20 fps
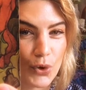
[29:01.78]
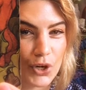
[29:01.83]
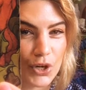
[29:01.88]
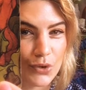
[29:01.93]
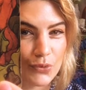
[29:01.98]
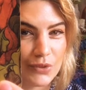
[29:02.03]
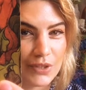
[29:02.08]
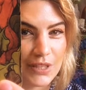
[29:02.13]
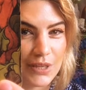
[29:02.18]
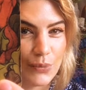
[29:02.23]
work
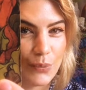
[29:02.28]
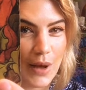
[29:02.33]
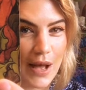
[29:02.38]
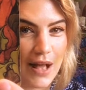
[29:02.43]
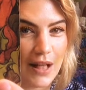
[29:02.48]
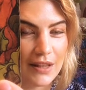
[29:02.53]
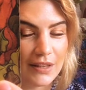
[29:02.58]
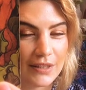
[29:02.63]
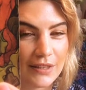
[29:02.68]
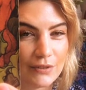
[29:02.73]
really
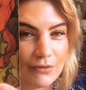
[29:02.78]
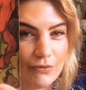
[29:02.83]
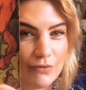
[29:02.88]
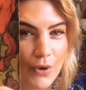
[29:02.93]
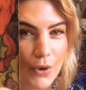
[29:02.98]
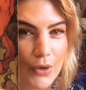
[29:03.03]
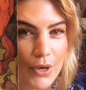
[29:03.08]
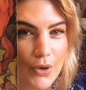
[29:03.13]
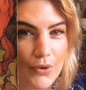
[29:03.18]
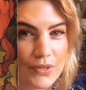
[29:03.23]
well in
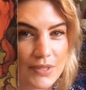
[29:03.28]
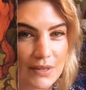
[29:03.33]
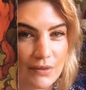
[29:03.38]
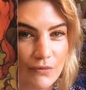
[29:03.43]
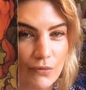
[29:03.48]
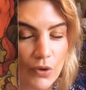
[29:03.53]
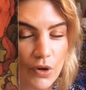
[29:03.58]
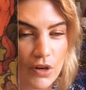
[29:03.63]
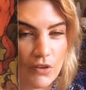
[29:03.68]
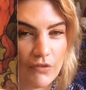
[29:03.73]
photos and
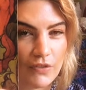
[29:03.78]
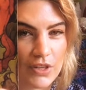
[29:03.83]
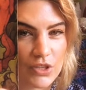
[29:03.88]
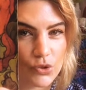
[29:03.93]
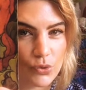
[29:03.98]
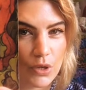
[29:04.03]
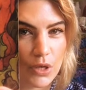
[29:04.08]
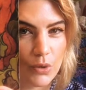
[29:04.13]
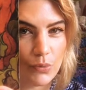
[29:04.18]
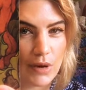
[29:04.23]
for a
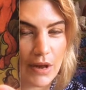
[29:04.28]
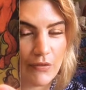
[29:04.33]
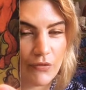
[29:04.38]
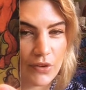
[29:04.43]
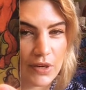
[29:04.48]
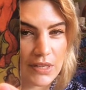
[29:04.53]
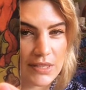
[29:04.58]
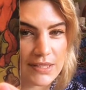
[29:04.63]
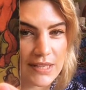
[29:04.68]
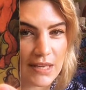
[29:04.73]
visual
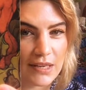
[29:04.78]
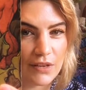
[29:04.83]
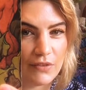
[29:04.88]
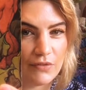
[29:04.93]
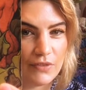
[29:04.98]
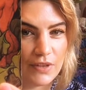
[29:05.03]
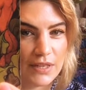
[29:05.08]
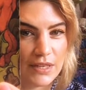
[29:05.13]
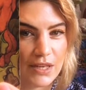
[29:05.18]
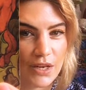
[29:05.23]
reference on a
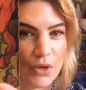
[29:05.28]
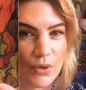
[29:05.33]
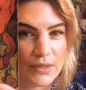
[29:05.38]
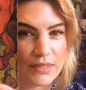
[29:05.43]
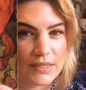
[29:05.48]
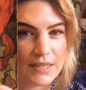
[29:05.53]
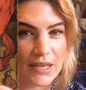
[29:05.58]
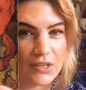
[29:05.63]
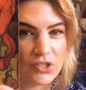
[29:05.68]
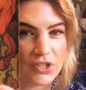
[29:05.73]
video
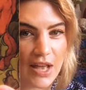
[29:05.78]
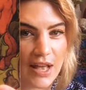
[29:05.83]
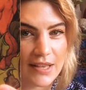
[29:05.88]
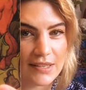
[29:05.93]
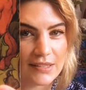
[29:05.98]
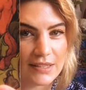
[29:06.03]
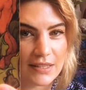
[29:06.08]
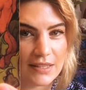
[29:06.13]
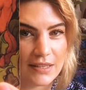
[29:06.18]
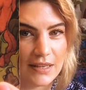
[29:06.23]
such
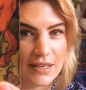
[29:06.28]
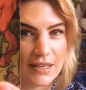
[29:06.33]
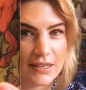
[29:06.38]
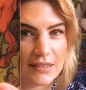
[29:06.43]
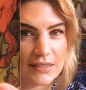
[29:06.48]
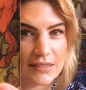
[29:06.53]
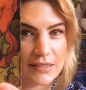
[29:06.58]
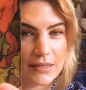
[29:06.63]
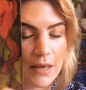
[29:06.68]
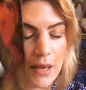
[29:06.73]
as
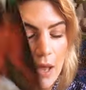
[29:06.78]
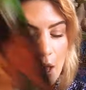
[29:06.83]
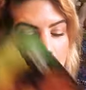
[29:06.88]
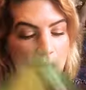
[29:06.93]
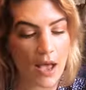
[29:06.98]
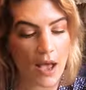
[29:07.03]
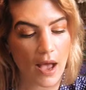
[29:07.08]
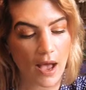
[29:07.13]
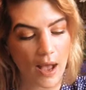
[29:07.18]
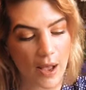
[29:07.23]
this,
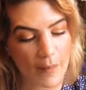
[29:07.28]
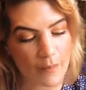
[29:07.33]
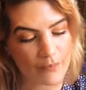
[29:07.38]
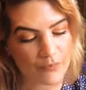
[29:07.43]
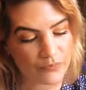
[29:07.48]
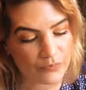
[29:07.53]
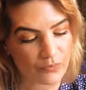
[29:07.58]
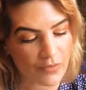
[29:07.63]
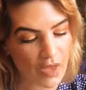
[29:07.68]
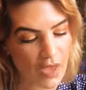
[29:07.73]
um,
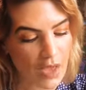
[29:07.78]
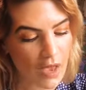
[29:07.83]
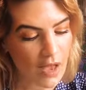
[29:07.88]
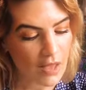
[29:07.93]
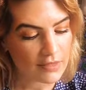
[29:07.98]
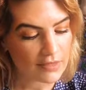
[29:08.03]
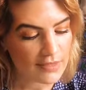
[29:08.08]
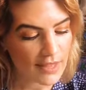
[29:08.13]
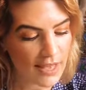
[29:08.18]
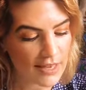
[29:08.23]

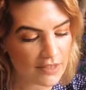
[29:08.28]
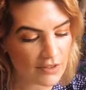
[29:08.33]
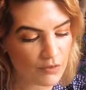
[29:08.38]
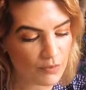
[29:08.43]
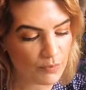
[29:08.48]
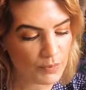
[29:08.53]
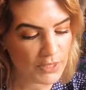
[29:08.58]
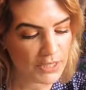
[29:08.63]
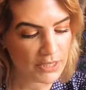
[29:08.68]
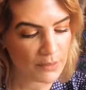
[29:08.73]
a lot
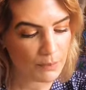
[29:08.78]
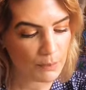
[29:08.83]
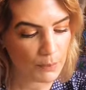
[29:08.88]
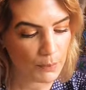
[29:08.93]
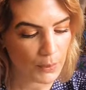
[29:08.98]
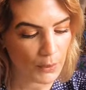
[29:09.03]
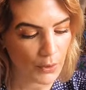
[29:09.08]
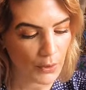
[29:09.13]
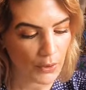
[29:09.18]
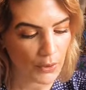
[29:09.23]
of
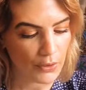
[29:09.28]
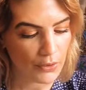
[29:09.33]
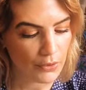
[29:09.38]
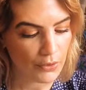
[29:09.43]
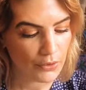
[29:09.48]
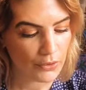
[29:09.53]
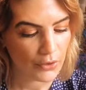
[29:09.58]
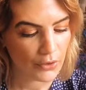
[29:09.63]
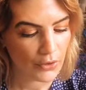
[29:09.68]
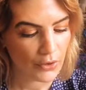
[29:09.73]
people
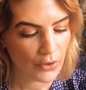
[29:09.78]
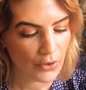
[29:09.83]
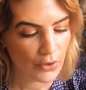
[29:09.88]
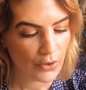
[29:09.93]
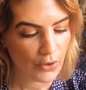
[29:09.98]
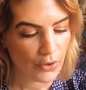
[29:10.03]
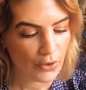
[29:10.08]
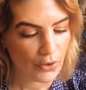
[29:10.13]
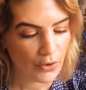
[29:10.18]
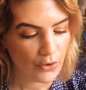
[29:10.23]

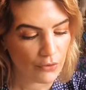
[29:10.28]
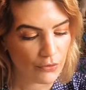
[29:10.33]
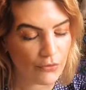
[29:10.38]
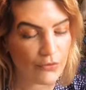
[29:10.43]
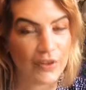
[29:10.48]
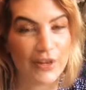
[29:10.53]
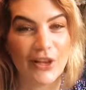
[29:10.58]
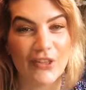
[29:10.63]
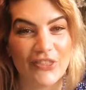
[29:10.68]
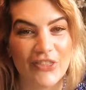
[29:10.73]

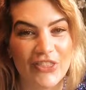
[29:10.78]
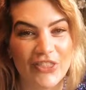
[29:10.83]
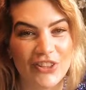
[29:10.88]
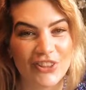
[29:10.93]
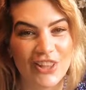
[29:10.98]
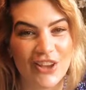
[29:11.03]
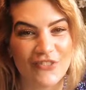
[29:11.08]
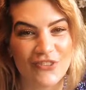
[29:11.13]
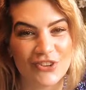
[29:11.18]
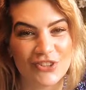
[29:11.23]
feel that the
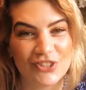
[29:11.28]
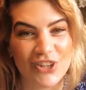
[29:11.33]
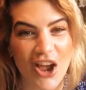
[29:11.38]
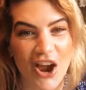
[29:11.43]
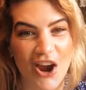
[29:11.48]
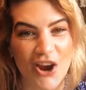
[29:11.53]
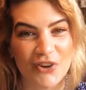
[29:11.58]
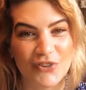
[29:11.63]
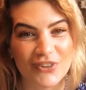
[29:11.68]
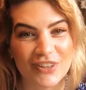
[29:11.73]
lover's
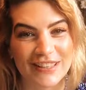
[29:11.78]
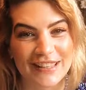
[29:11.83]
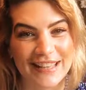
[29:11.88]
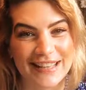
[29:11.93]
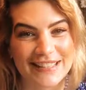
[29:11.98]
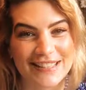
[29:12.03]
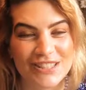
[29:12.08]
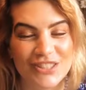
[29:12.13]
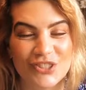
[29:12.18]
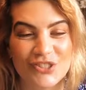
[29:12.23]
card
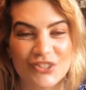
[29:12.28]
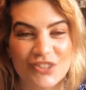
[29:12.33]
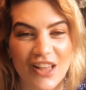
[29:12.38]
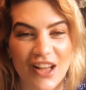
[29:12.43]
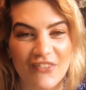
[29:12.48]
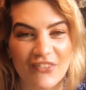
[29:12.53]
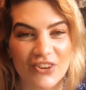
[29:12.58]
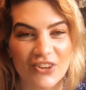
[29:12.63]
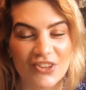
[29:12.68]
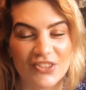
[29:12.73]
relates to
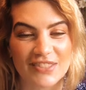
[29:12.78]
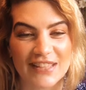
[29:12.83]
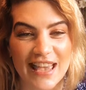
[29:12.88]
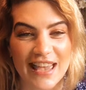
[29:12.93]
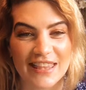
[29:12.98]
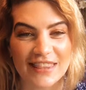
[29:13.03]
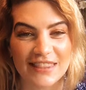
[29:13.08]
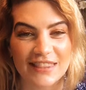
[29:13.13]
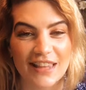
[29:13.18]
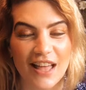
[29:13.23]
lovers
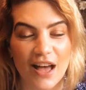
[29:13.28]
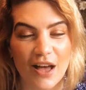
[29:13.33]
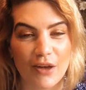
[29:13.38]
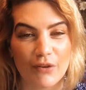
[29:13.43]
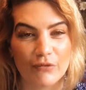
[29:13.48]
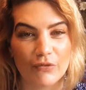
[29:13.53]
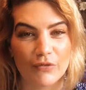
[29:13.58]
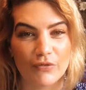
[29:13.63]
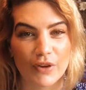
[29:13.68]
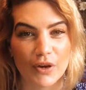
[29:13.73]
and
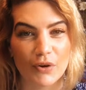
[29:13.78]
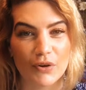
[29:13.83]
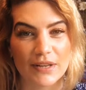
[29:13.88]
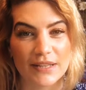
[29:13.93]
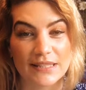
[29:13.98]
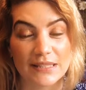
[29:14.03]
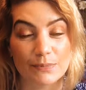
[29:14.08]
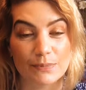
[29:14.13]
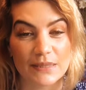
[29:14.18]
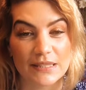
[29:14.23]
love
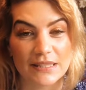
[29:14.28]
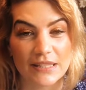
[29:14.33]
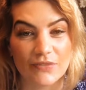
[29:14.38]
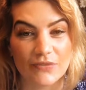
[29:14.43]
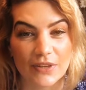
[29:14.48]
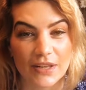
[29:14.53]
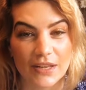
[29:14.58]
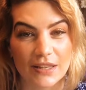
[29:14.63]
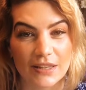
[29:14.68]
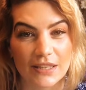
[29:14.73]
very
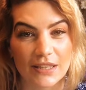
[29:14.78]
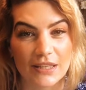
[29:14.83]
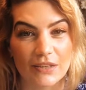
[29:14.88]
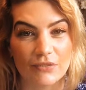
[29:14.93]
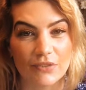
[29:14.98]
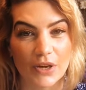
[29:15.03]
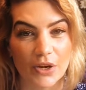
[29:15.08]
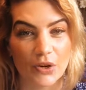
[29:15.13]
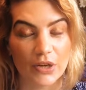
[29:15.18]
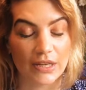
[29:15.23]
specifically,
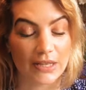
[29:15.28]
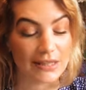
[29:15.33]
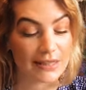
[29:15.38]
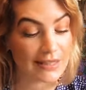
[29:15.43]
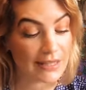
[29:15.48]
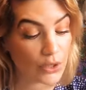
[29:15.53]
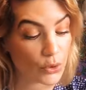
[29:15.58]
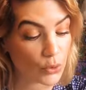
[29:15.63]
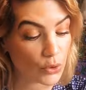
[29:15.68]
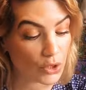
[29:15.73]
very
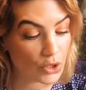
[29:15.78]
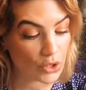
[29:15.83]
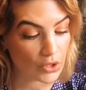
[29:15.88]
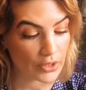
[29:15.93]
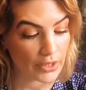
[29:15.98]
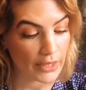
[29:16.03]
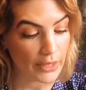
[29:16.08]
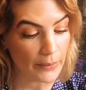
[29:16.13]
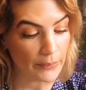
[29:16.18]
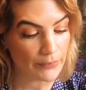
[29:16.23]

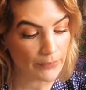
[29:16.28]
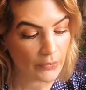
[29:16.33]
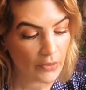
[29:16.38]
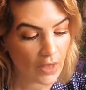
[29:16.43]
literally.